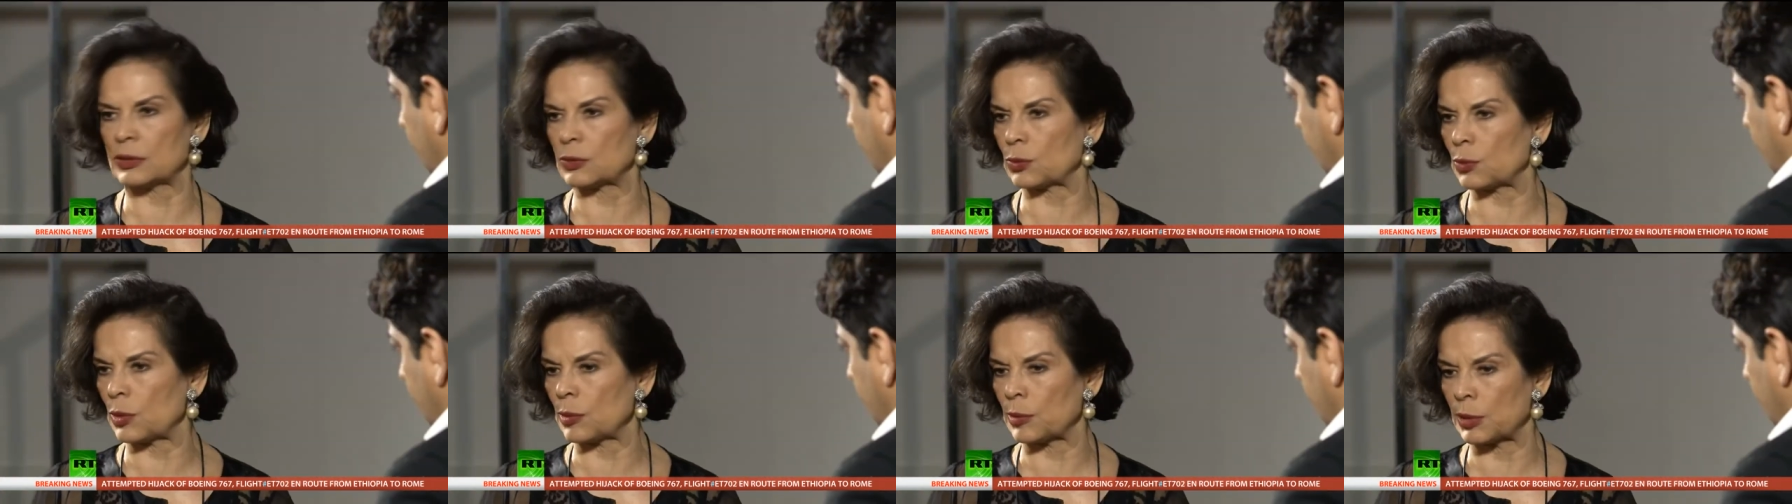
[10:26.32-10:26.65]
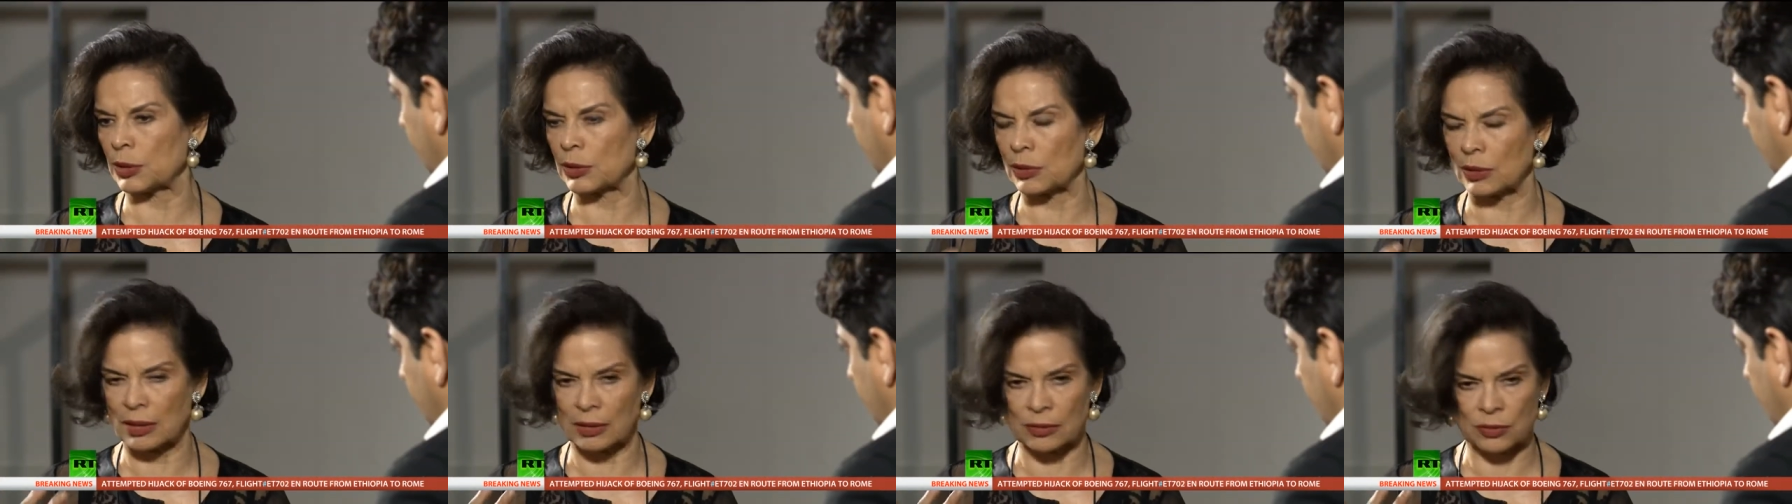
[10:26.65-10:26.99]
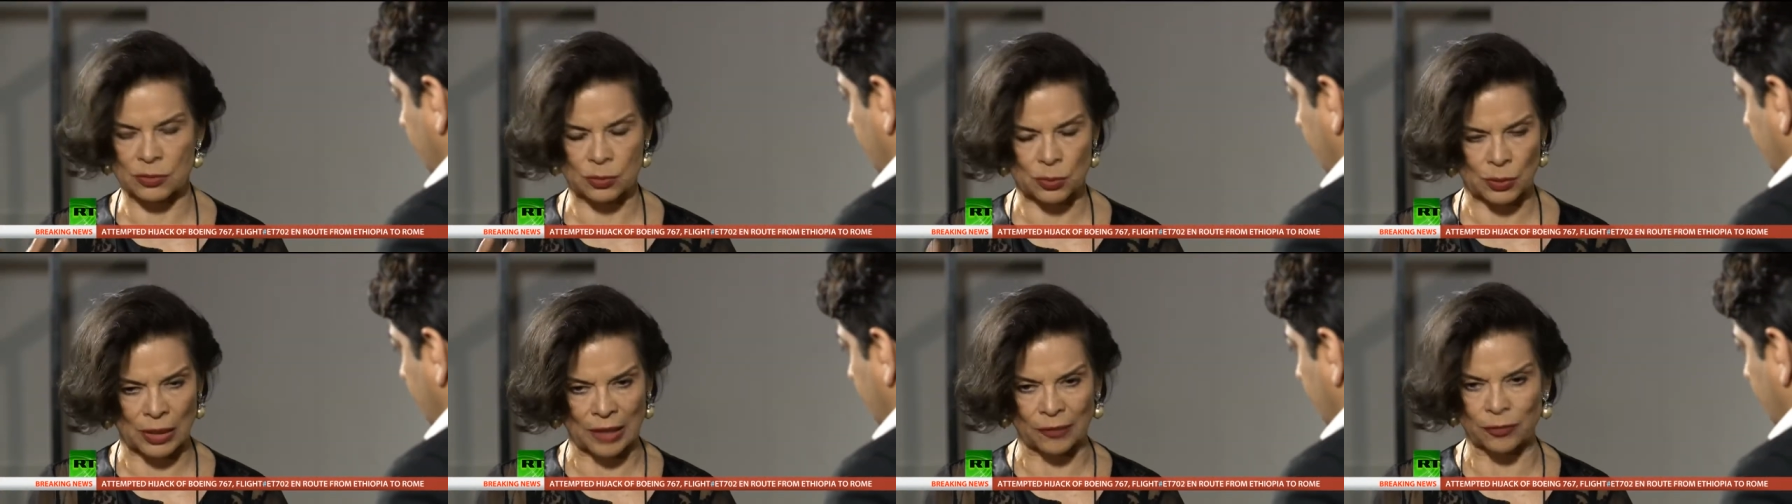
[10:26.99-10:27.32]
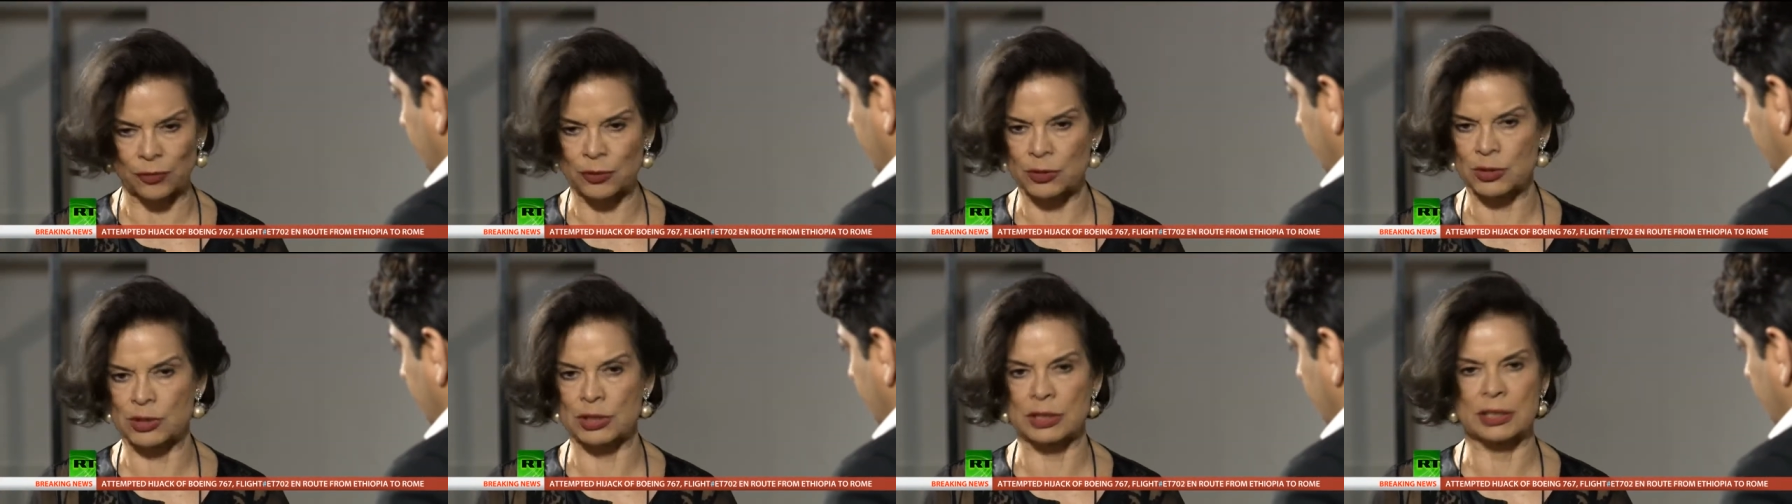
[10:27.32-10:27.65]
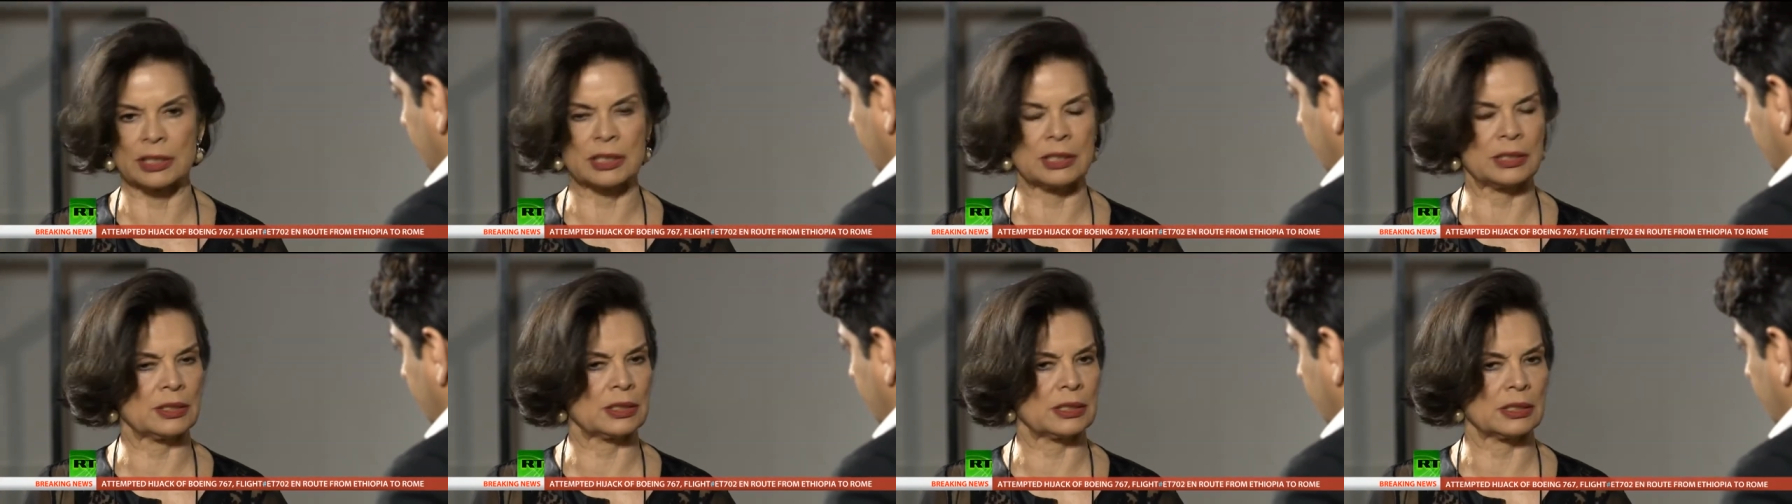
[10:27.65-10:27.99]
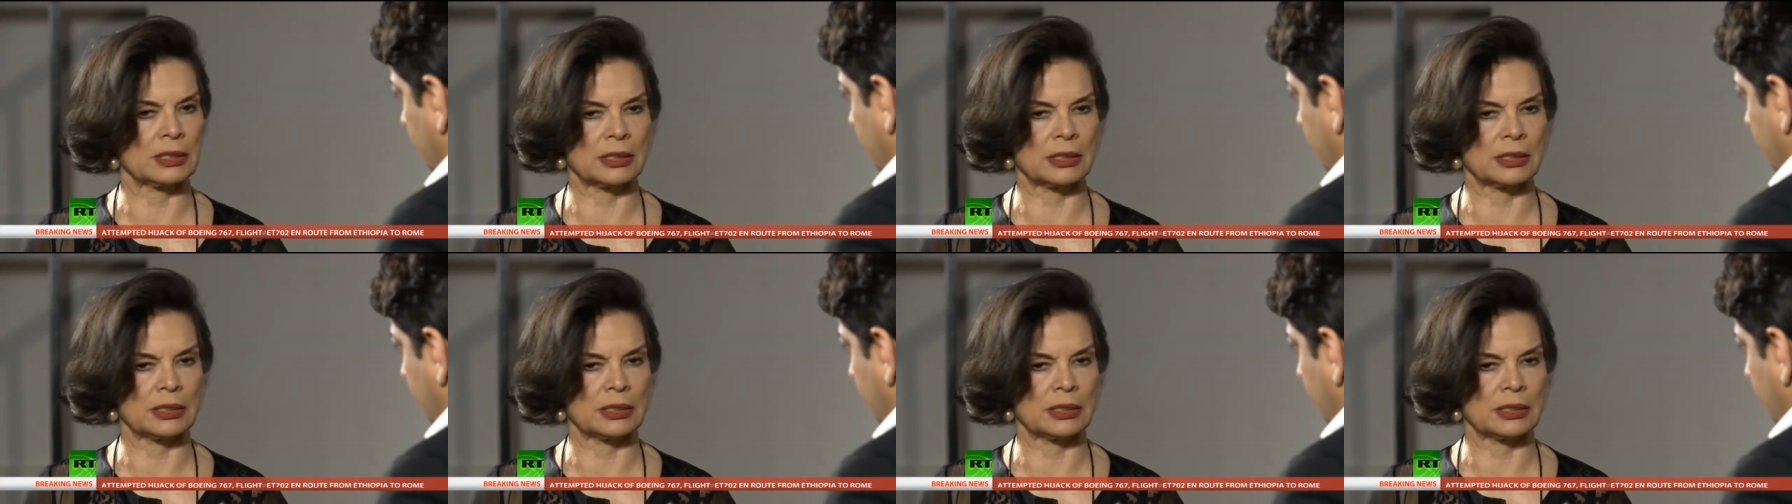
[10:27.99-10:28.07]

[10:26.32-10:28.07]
is women, it's refugees,